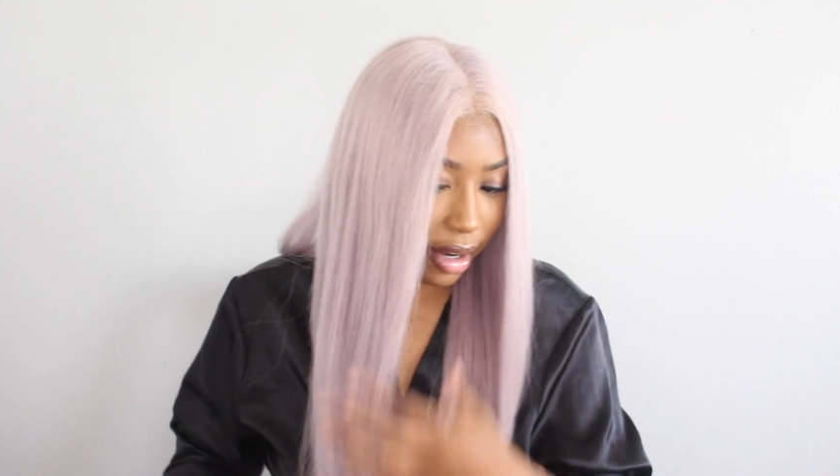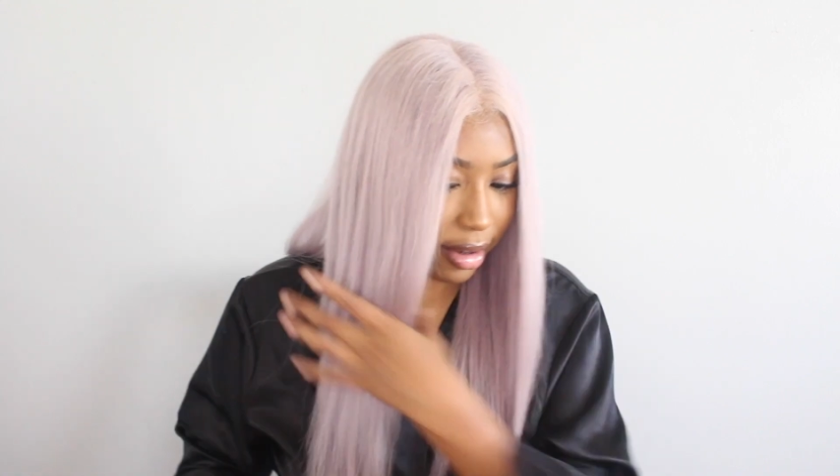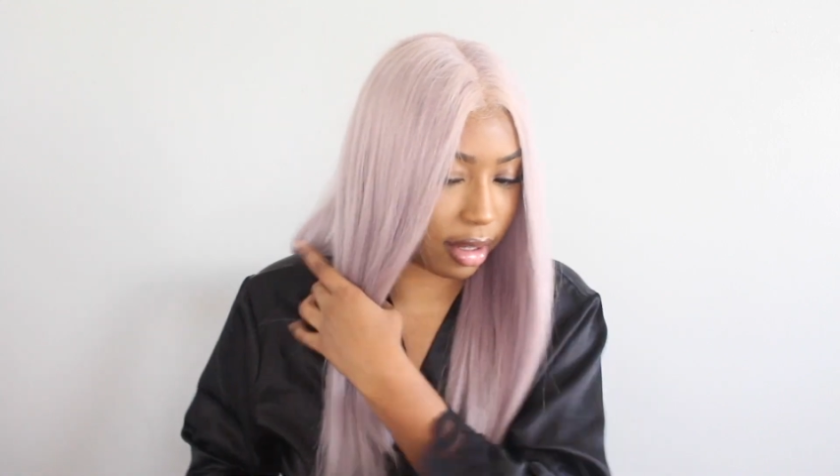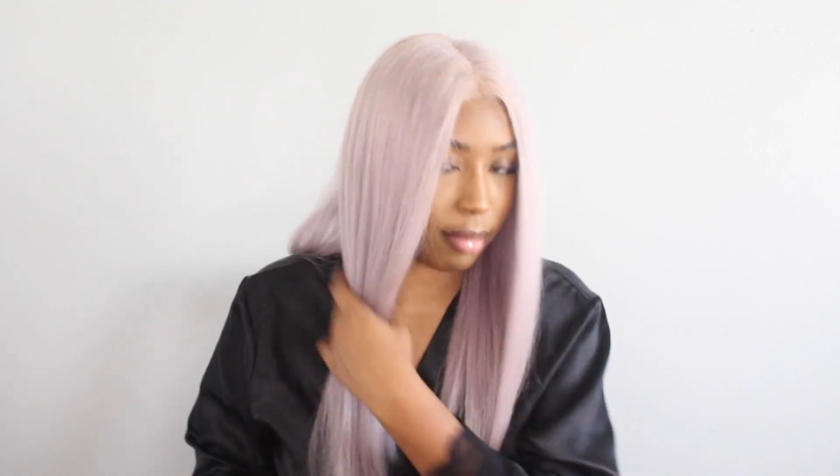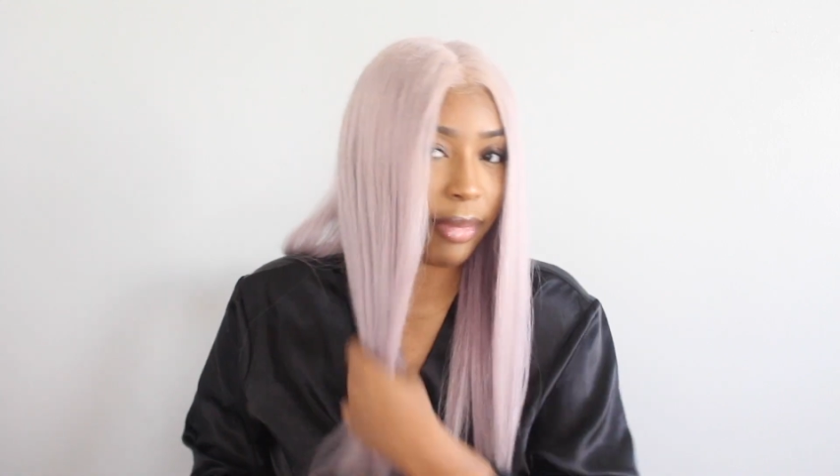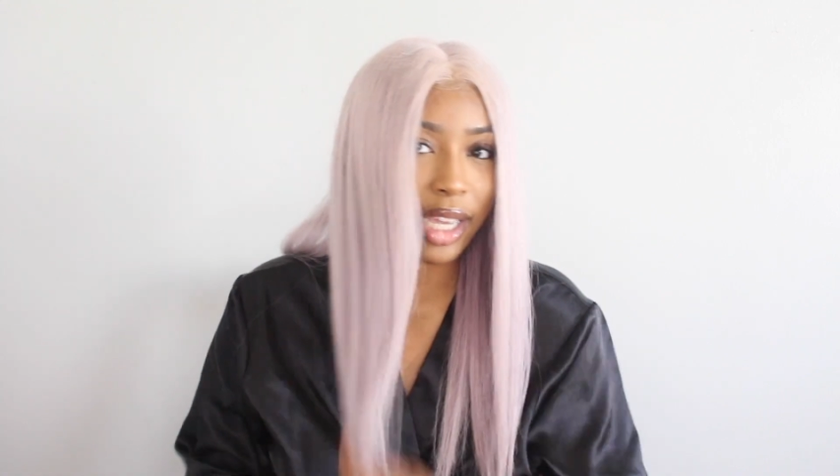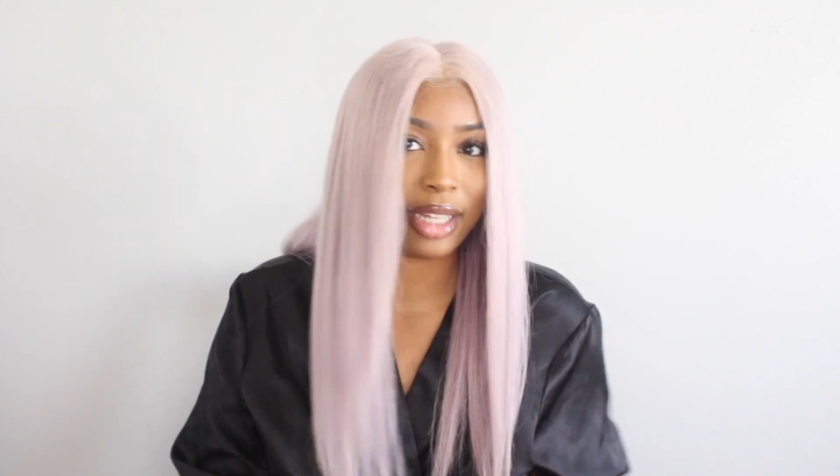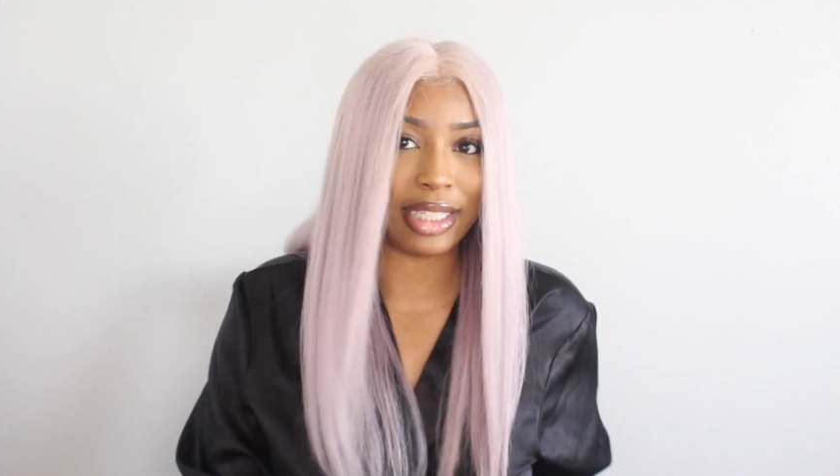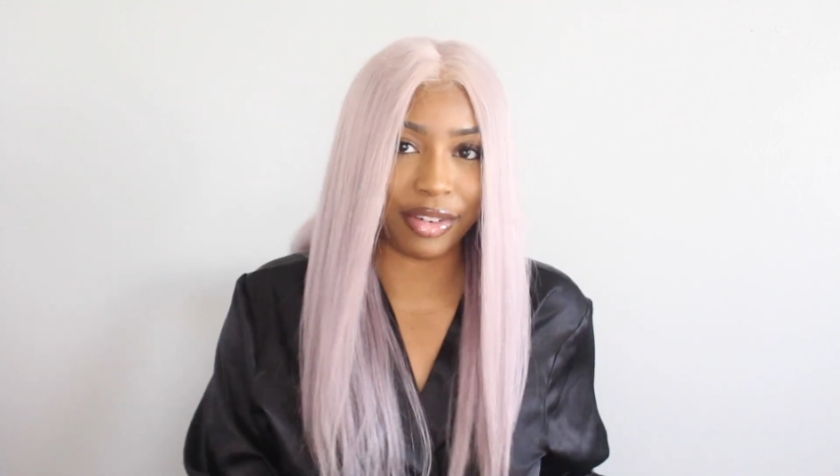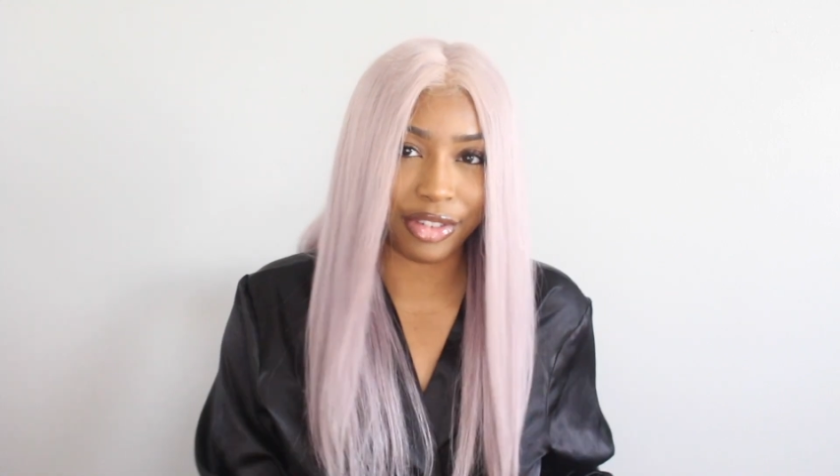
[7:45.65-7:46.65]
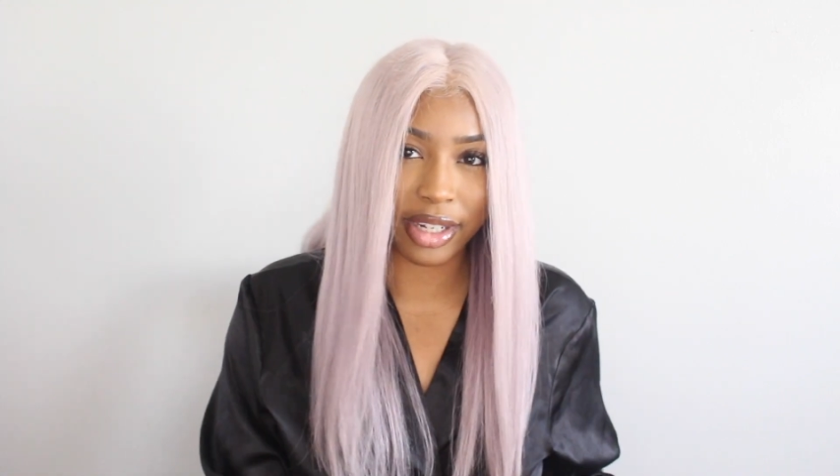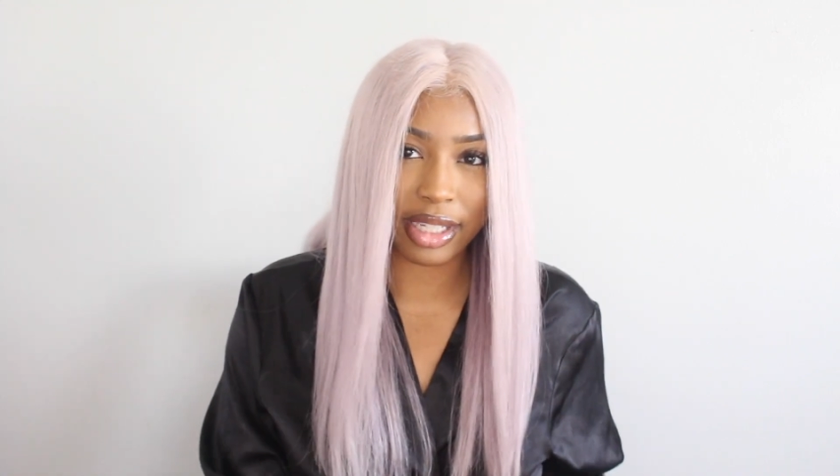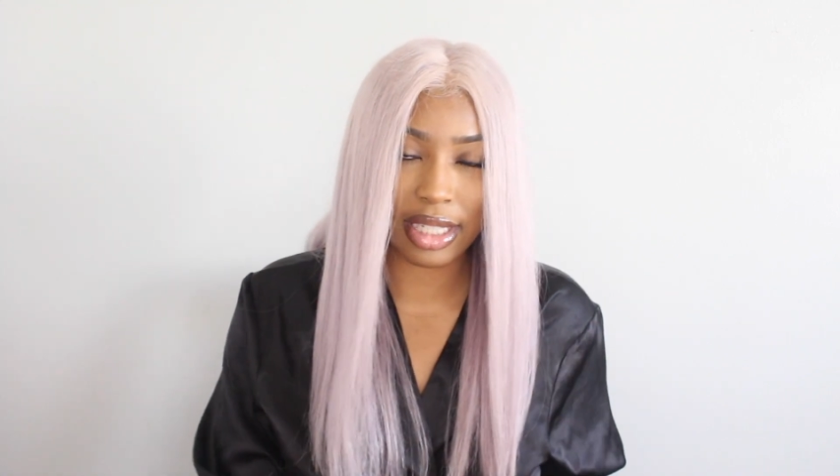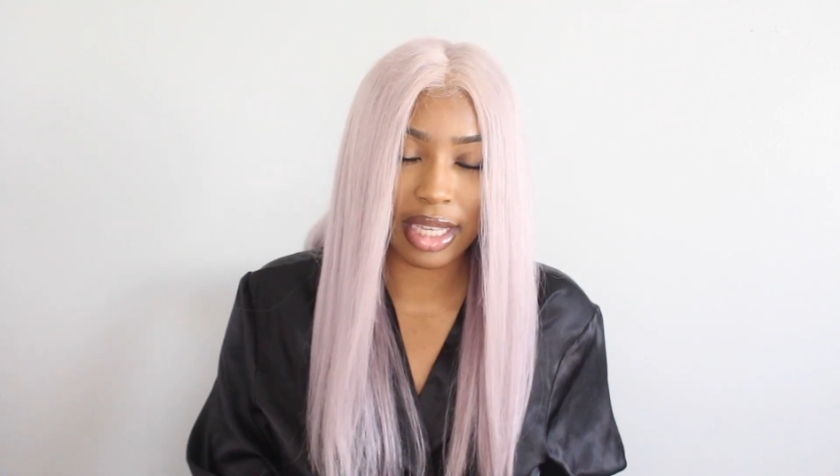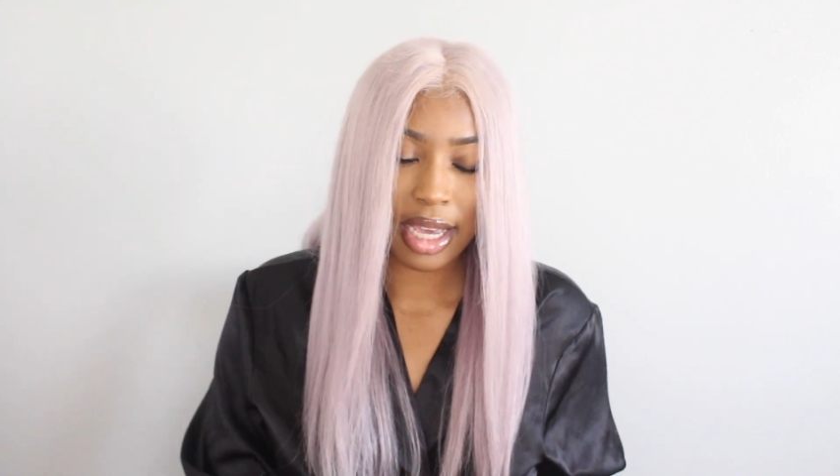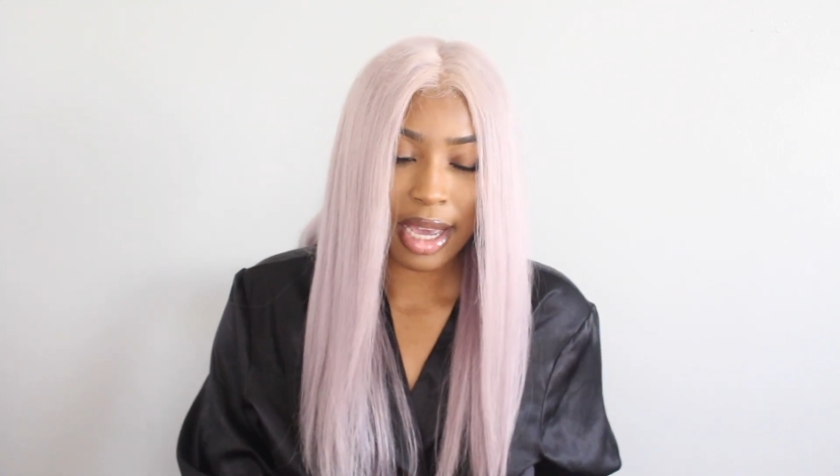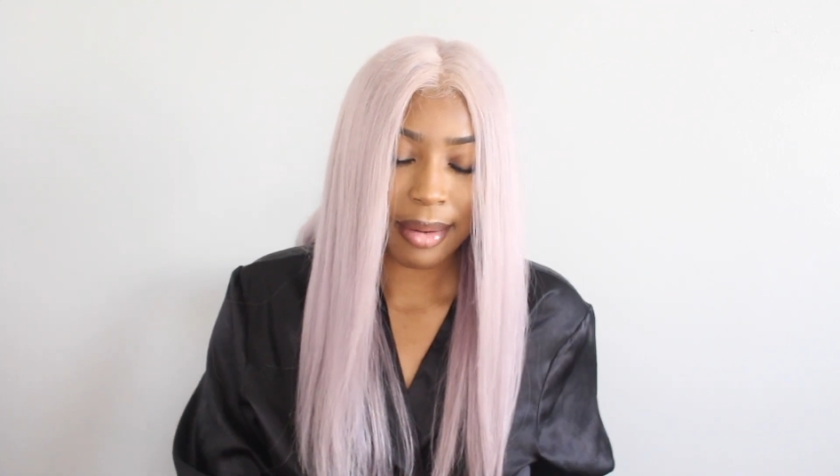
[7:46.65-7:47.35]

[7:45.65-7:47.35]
gonna make a difference,